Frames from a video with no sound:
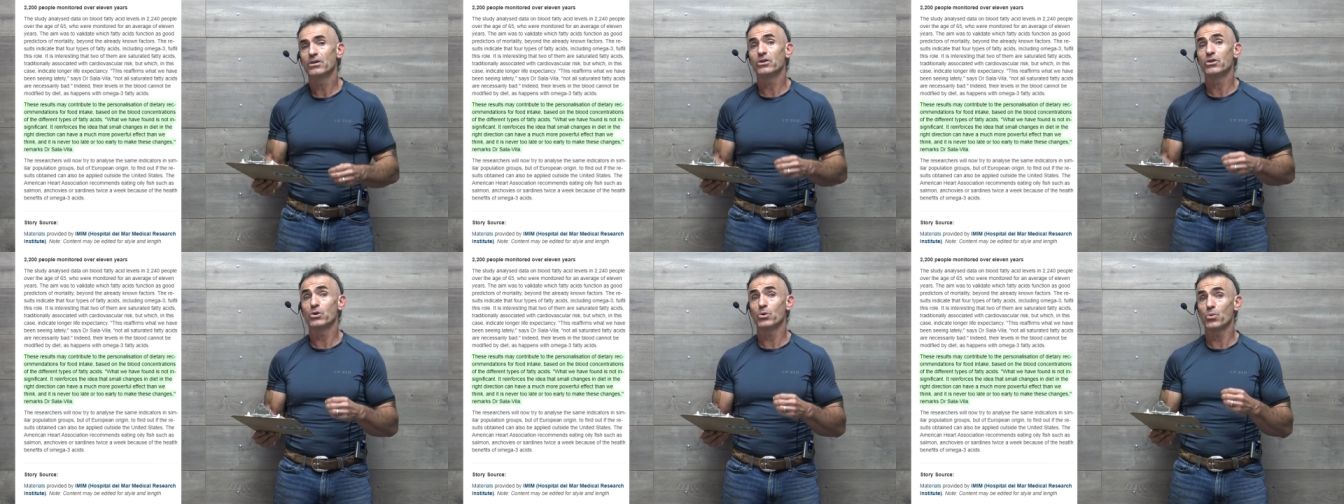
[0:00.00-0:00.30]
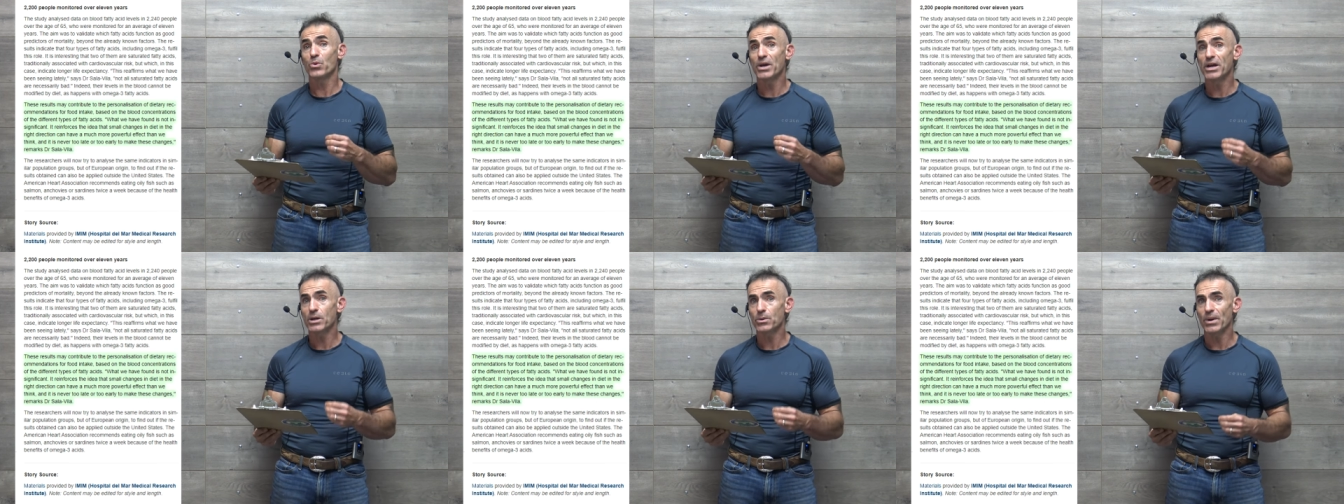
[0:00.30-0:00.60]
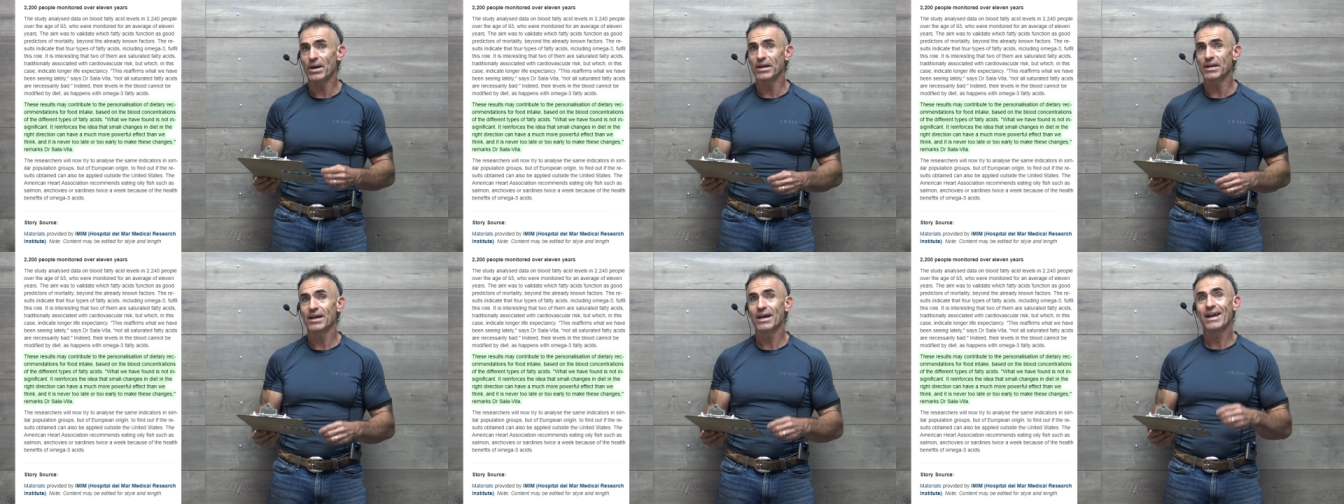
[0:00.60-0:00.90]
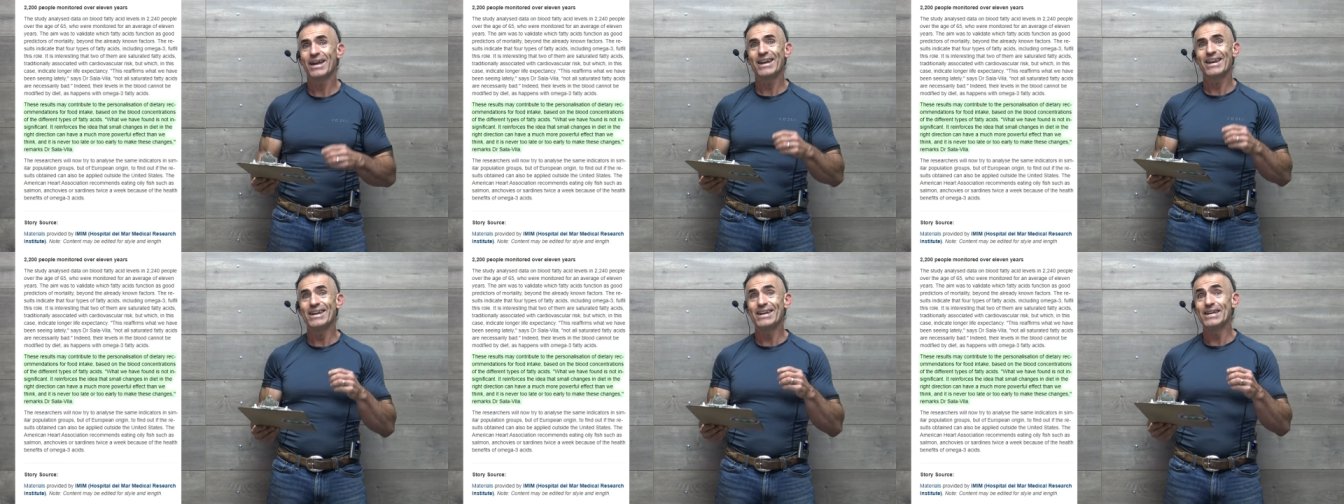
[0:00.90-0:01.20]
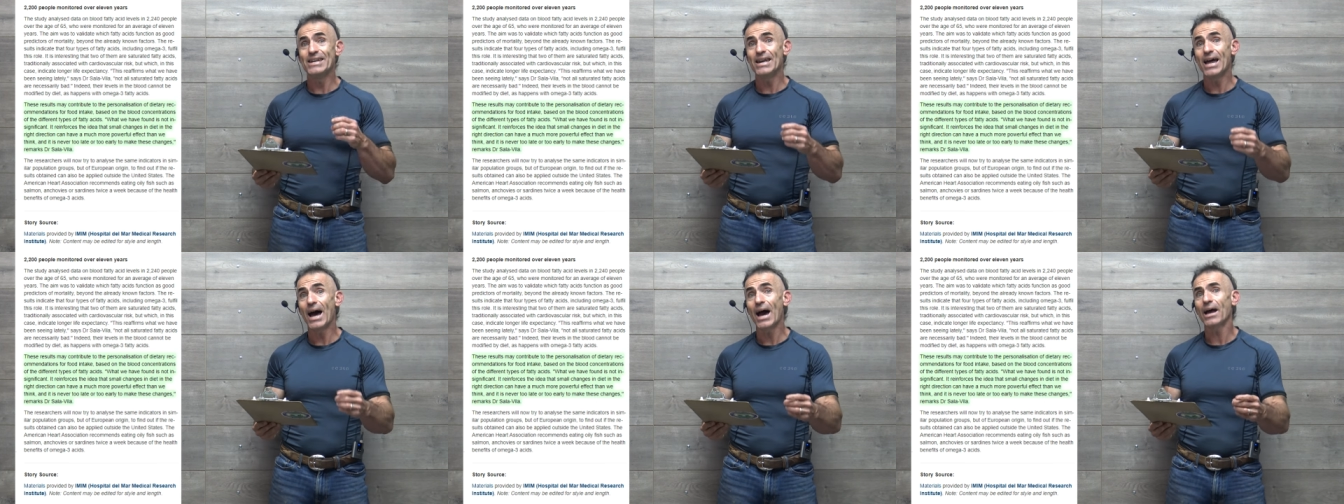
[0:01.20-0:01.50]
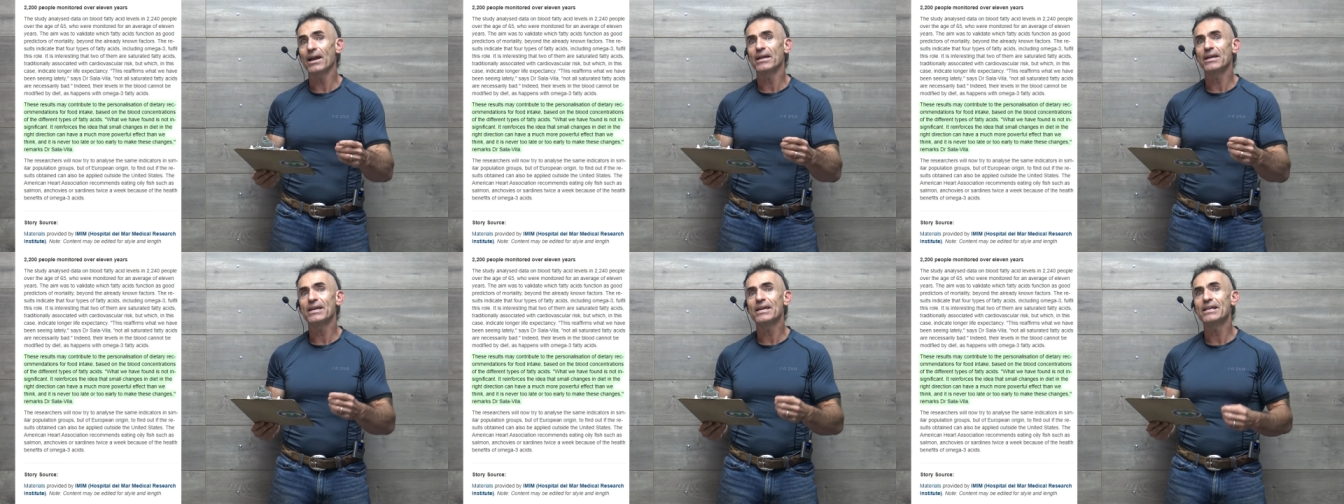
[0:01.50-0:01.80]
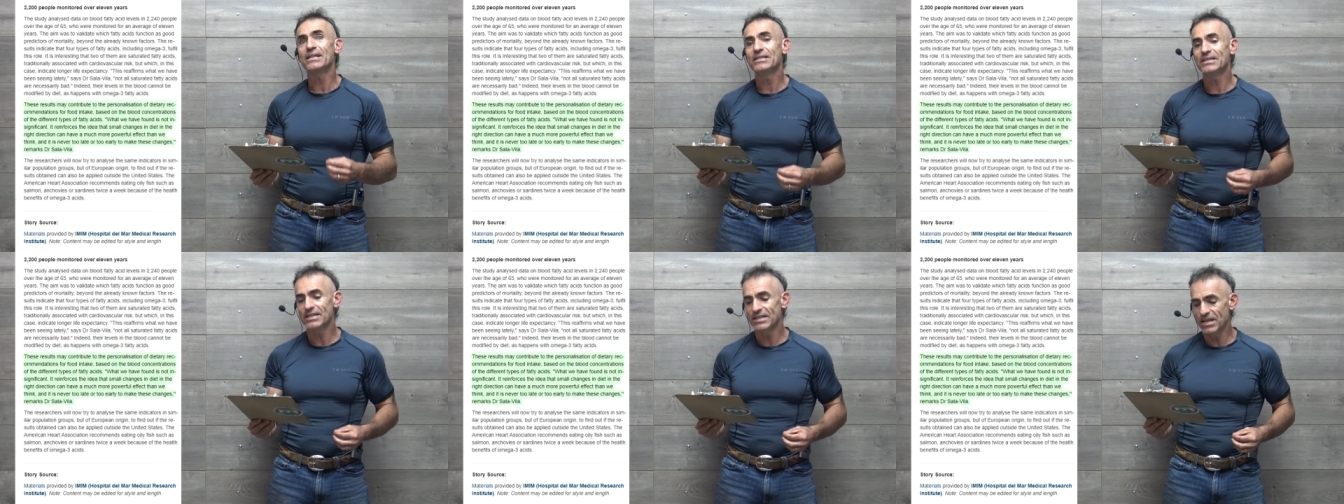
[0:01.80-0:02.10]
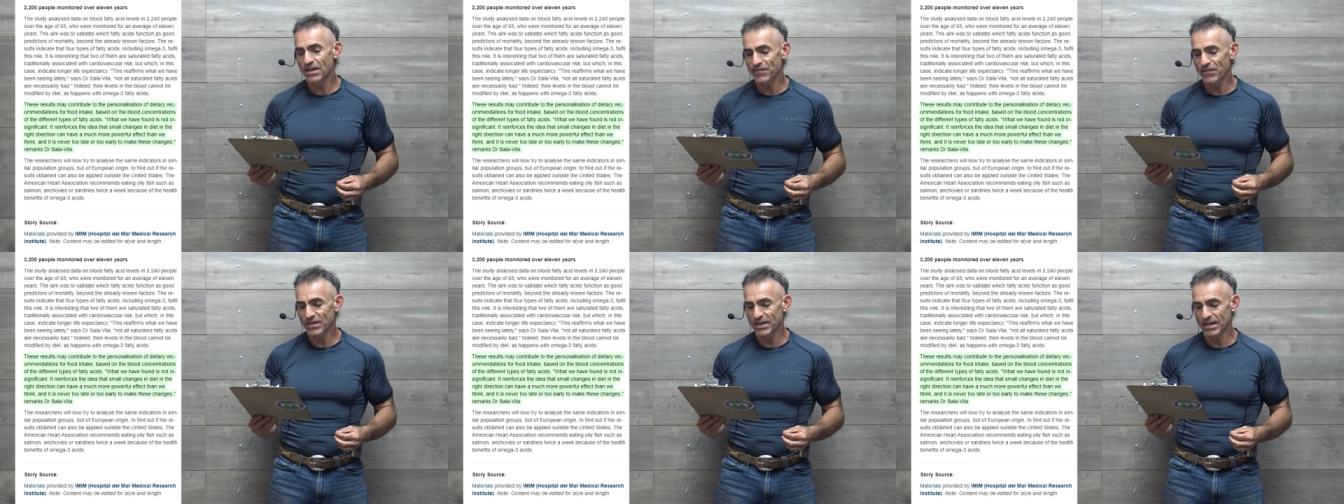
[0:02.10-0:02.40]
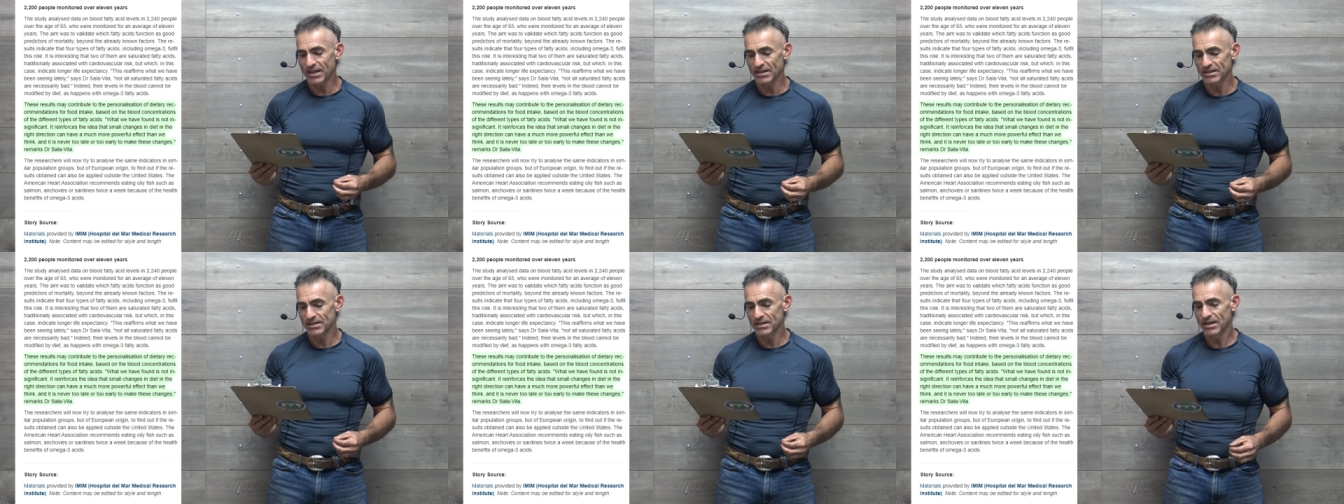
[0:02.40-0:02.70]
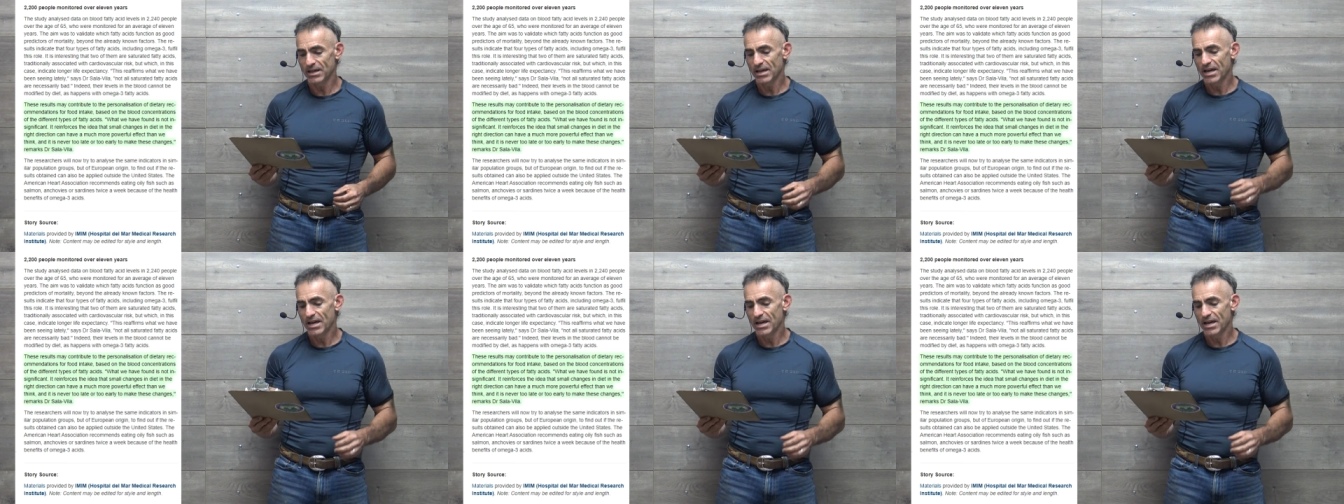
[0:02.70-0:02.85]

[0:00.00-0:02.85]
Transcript: to reiterate, not insignificant.